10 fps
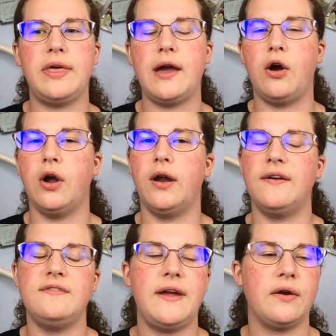They
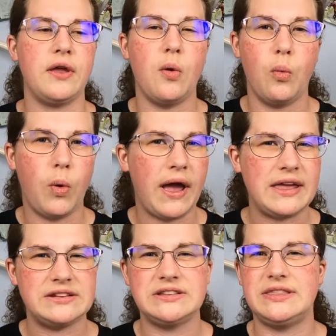are very white.